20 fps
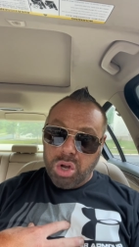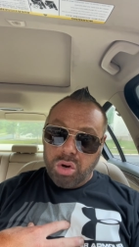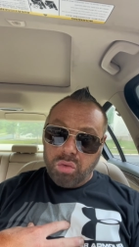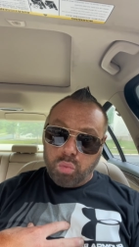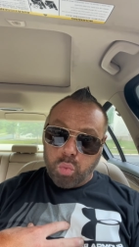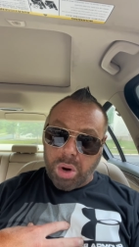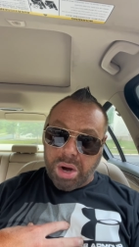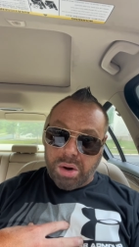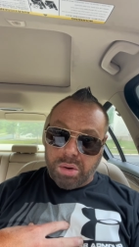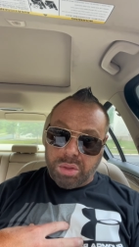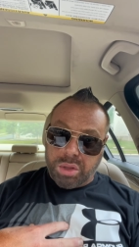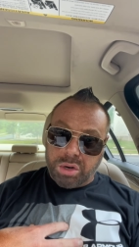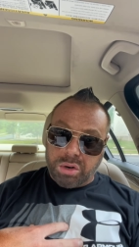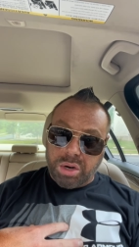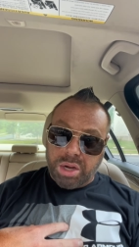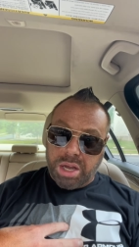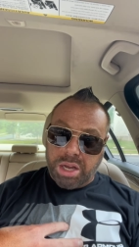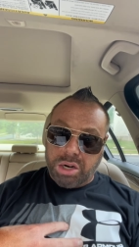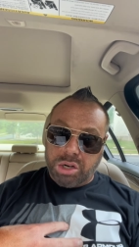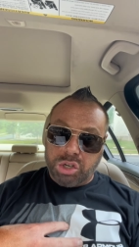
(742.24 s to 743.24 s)
wear their
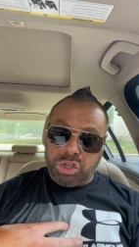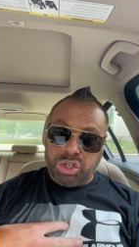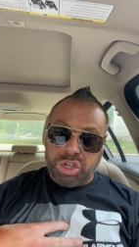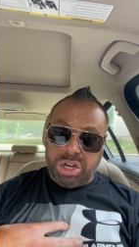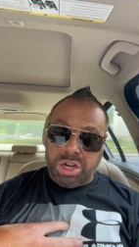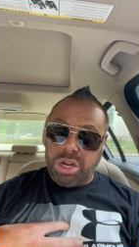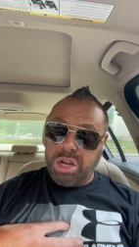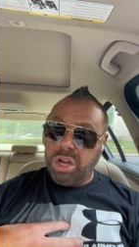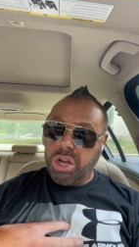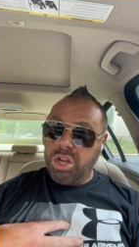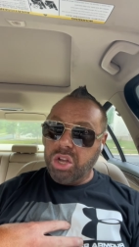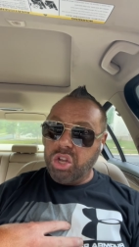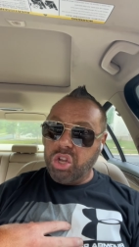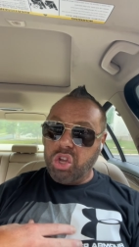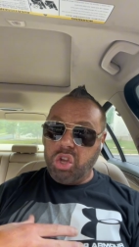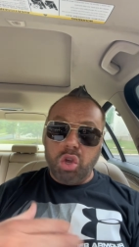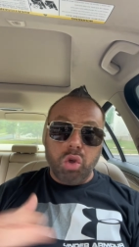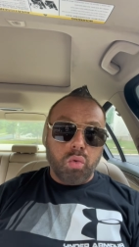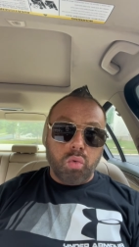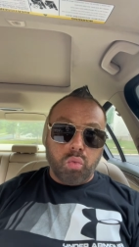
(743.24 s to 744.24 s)
energy,
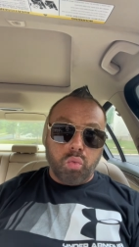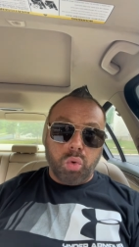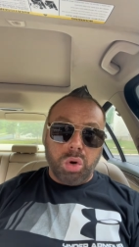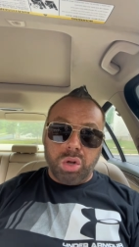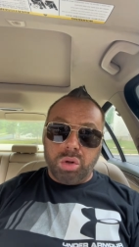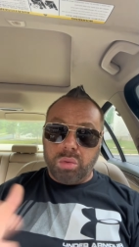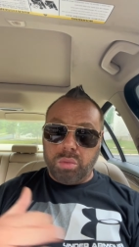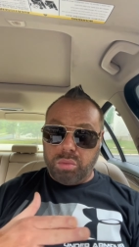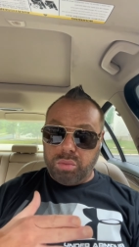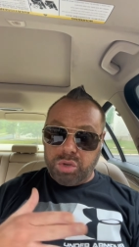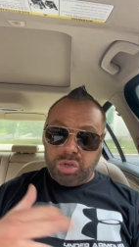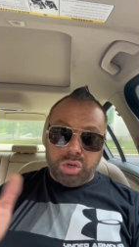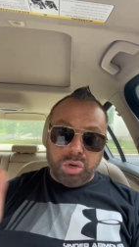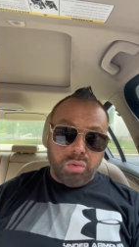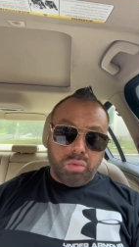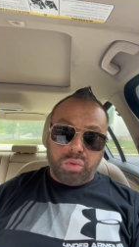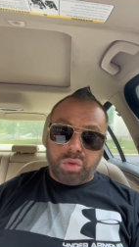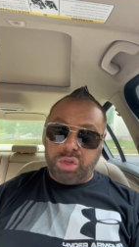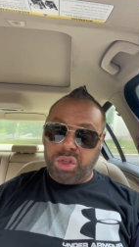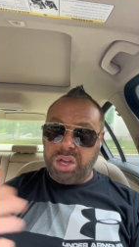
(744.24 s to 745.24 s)
you will
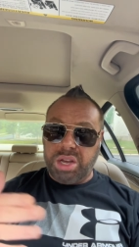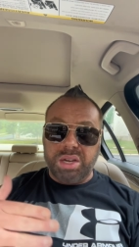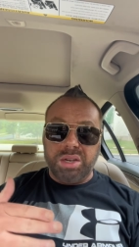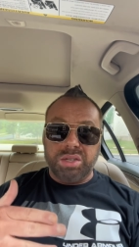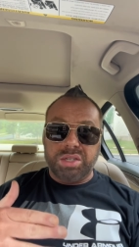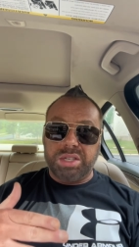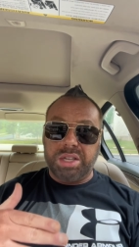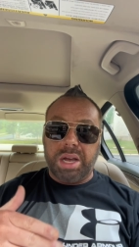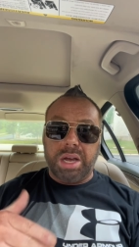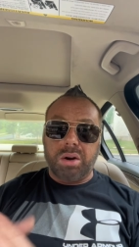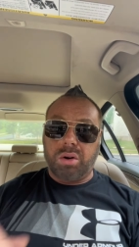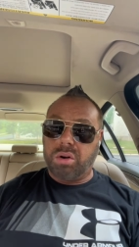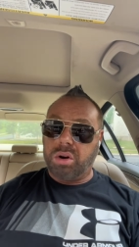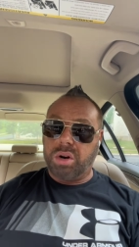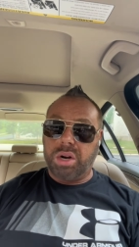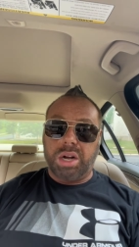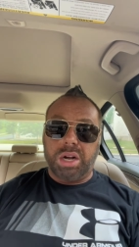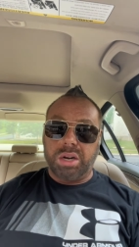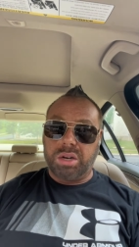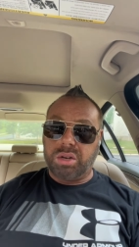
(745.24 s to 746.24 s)
do things that are
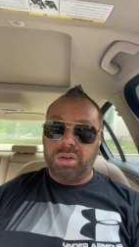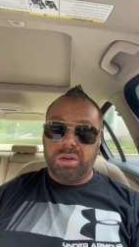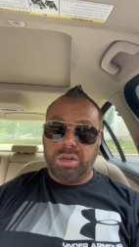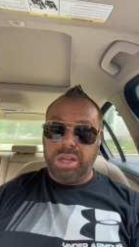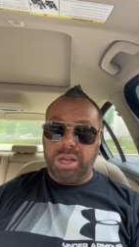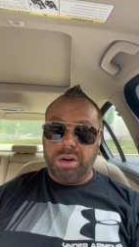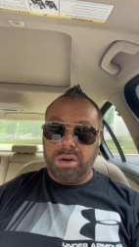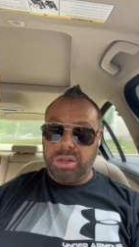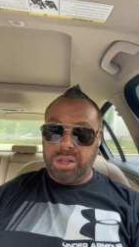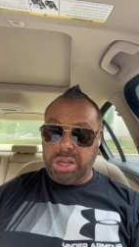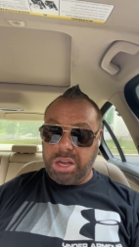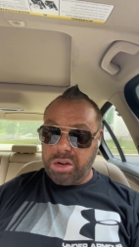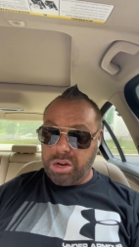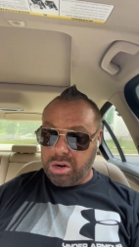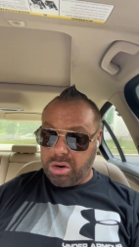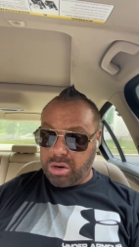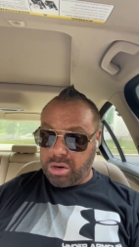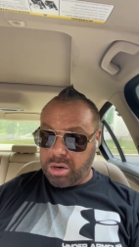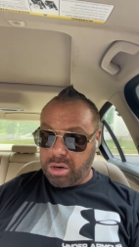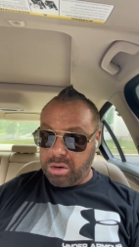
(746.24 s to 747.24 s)
not, they, they
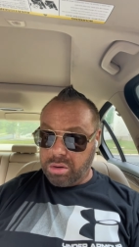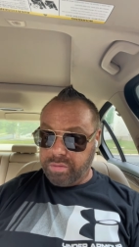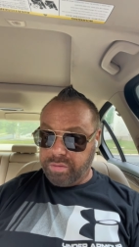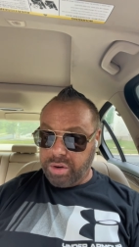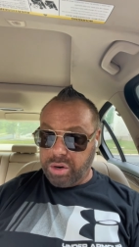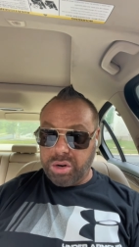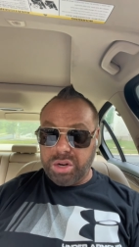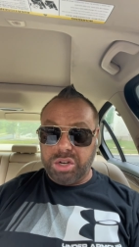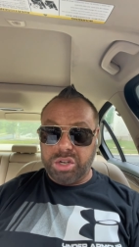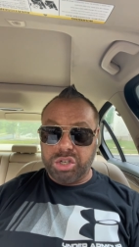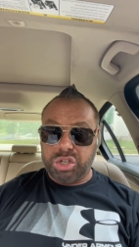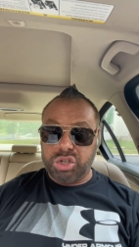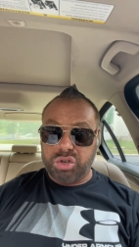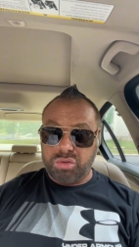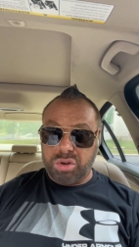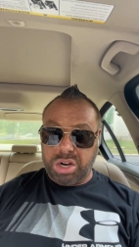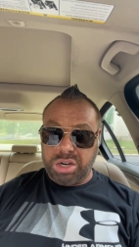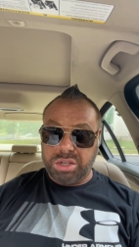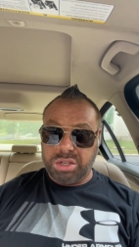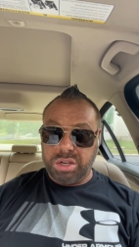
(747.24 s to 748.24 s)
are very
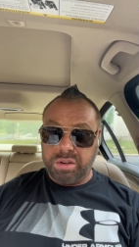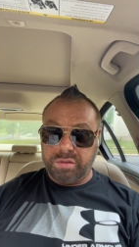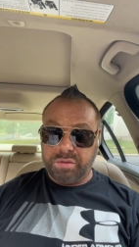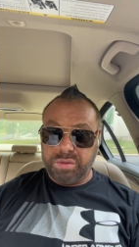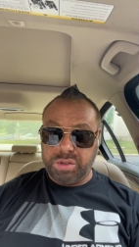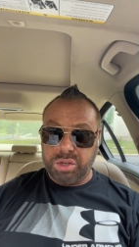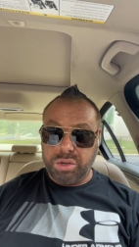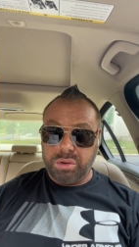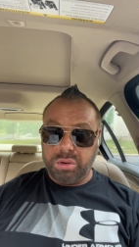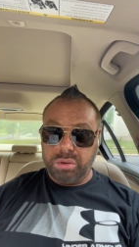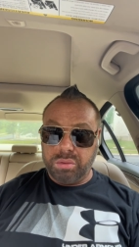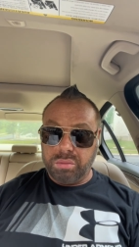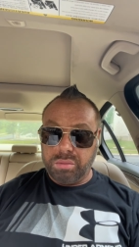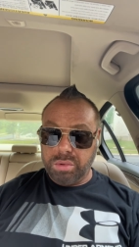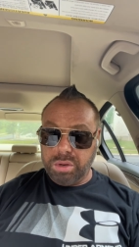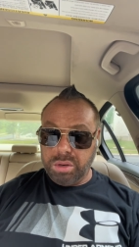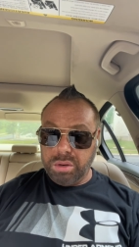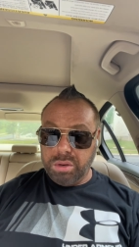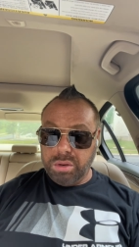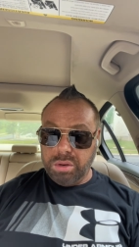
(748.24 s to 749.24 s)
destructive to you.
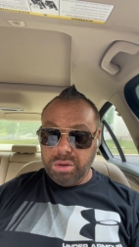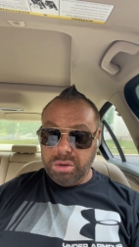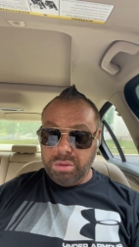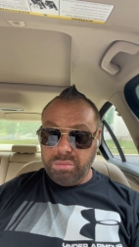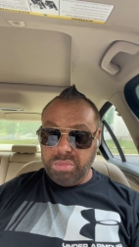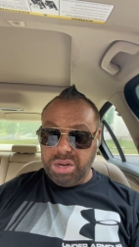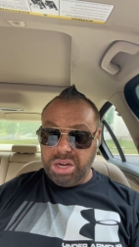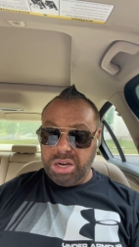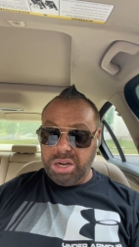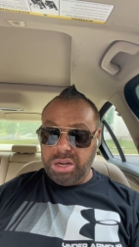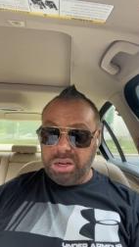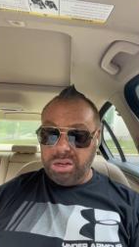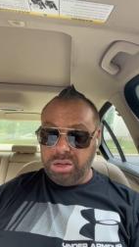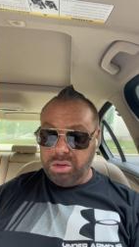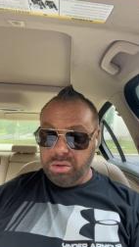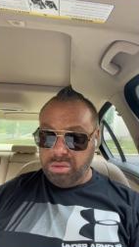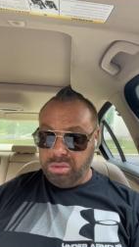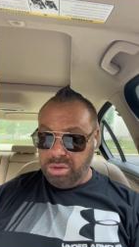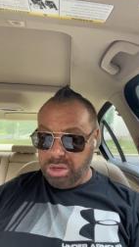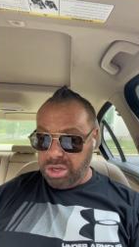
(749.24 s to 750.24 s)
Meaning
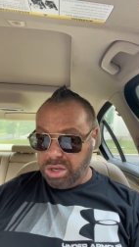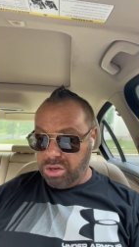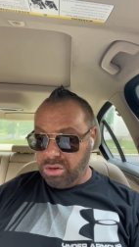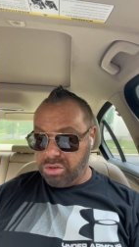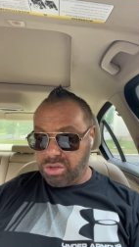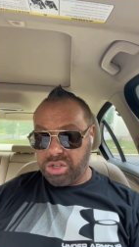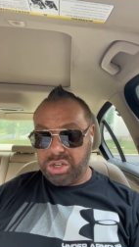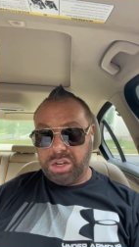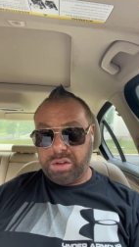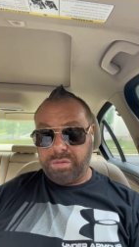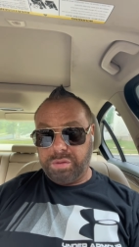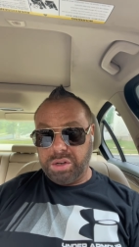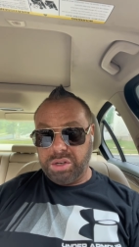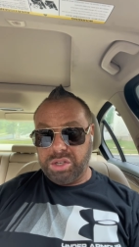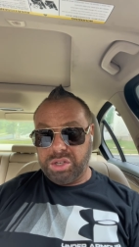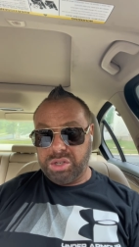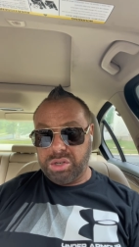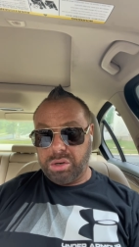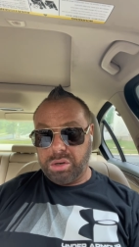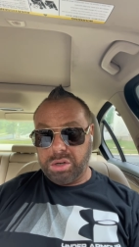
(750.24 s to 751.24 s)
you can get yourself in
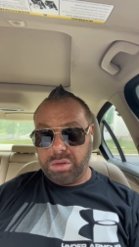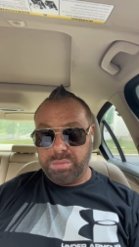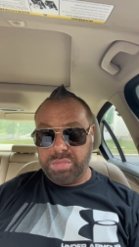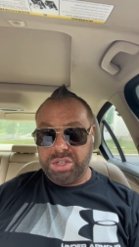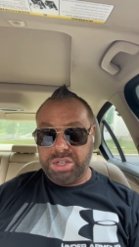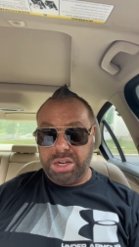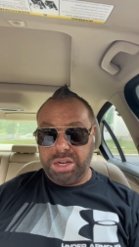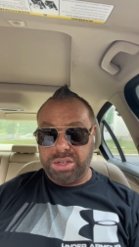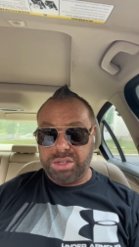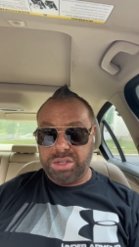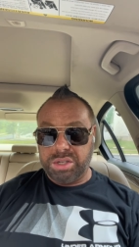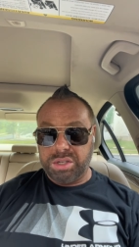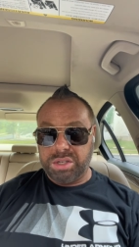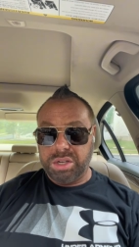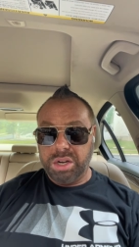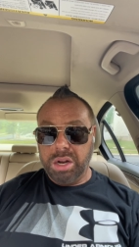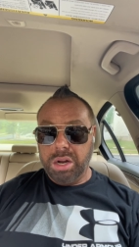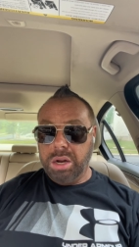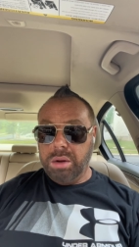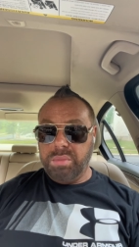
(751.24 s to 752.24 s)
circumstances
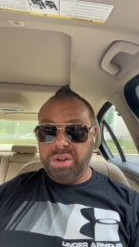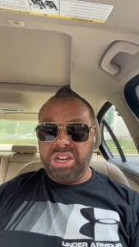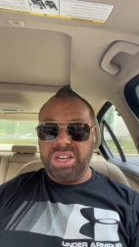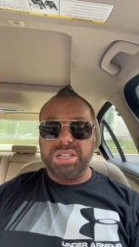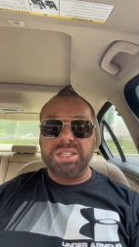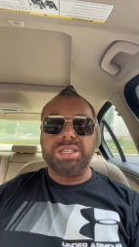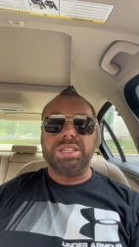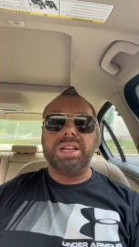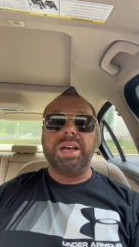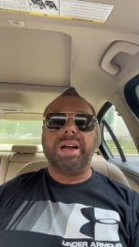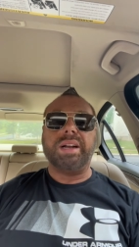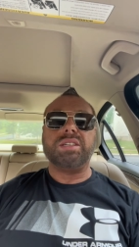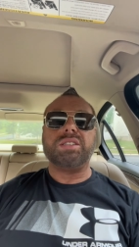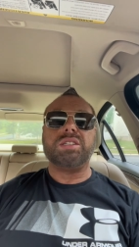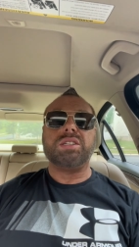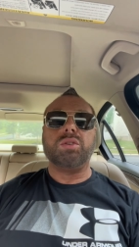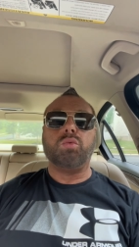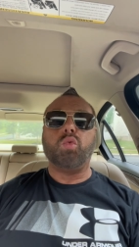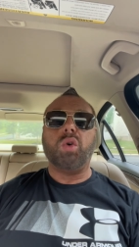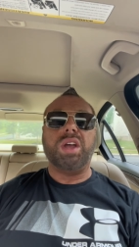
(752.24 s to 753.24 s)
because that's
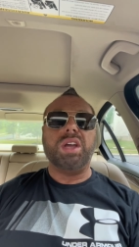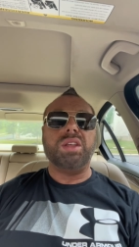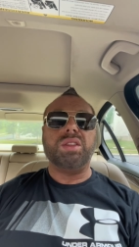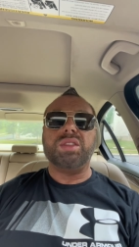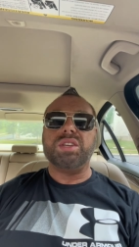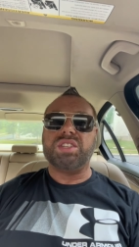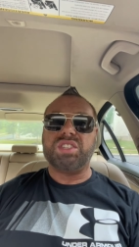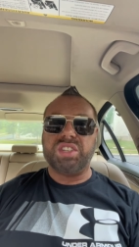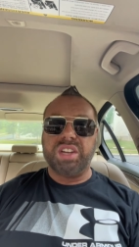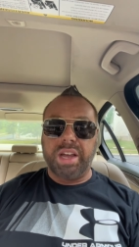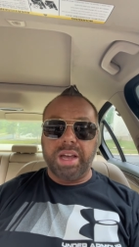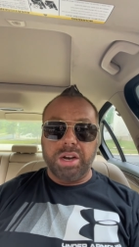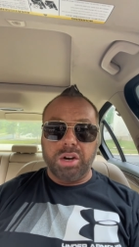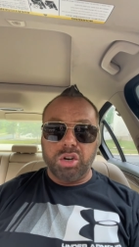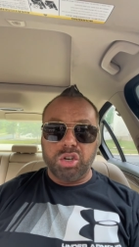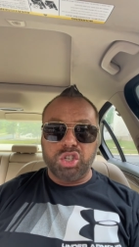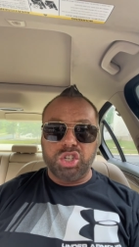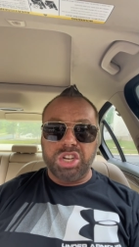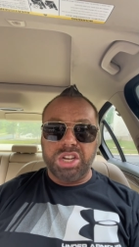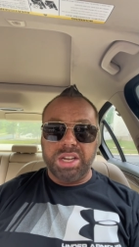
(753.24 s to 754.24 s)
the way this
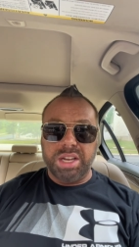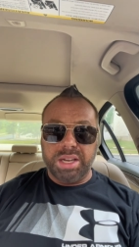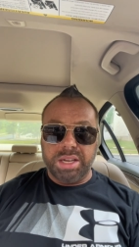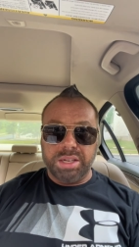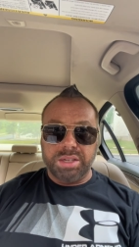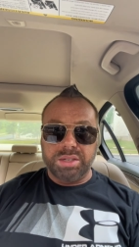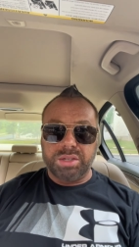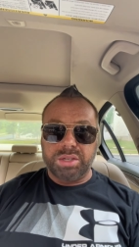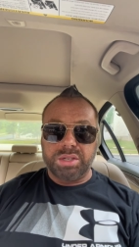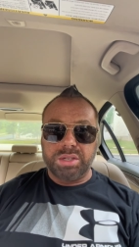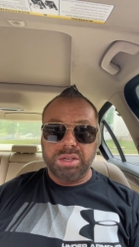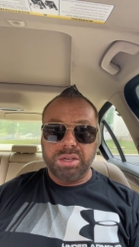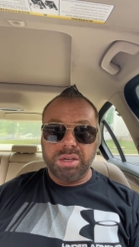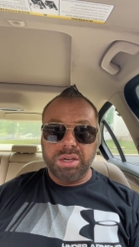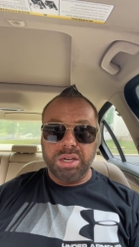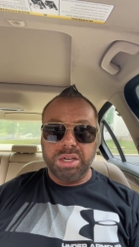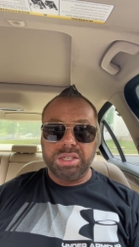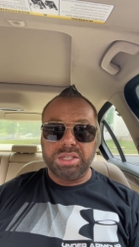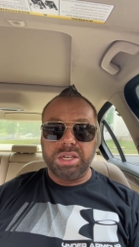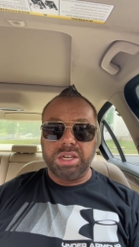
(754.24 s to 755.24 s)
energy is.
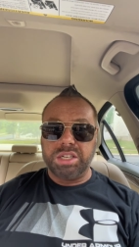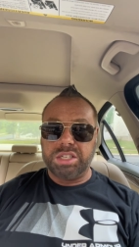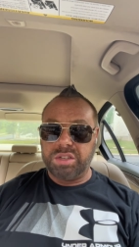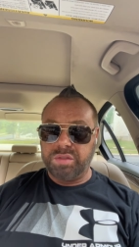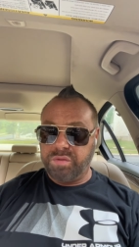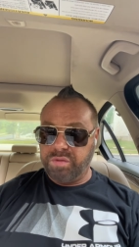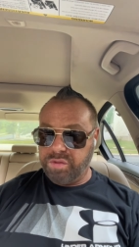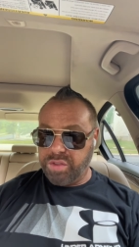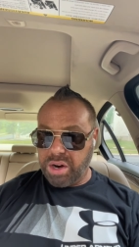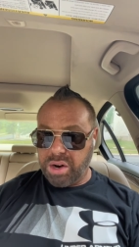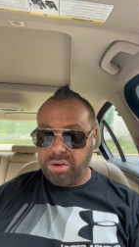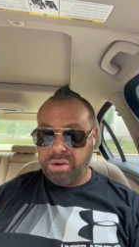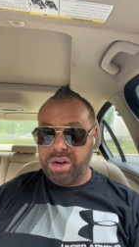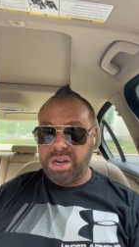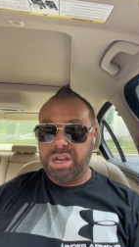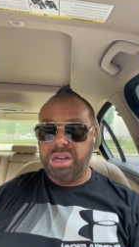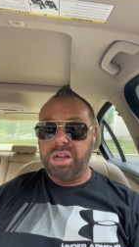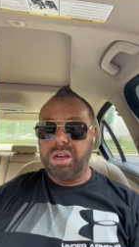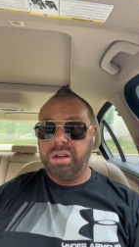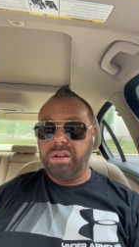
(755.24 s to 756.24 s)
It's, it's
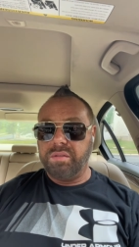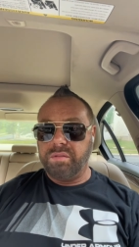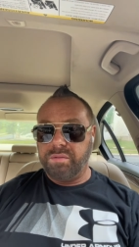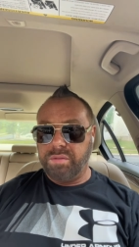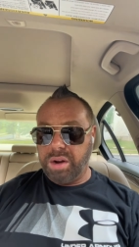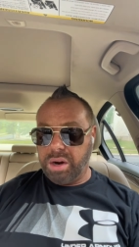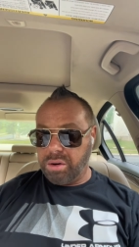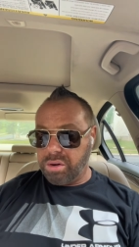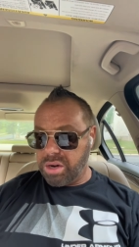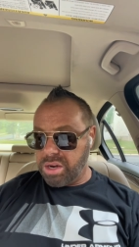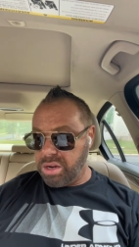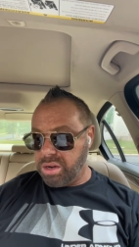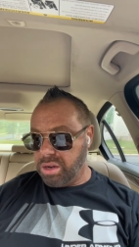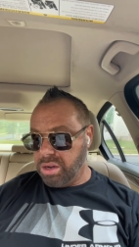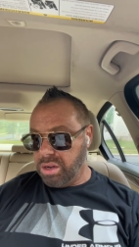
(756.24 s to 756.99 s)
very, very